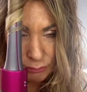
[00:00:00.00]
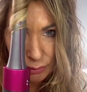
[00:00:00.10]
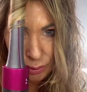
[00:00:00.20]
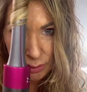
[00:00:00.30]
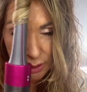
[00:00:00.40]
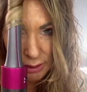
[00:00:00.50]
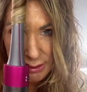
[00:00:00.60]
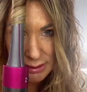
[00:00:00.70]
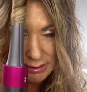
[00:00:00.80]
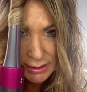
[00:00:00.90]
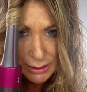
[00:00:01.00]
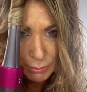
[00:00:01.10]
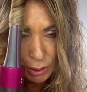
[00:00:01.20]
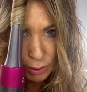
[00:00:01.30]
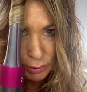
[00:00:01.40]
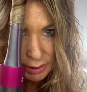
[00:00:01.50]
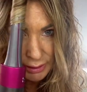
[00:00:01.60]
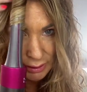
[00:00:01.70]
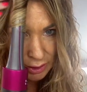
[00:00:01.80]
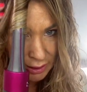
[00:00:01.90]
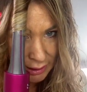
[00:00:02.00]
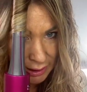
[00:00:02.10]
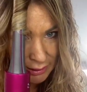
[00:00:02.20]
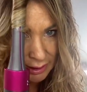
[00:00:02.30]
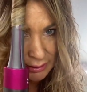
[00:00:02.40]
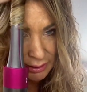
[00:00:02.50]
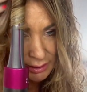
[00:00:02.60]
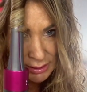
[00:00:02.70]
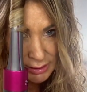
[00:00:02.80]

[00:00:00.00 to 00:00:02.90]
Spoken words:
root nice and smooth, and then you can get that nice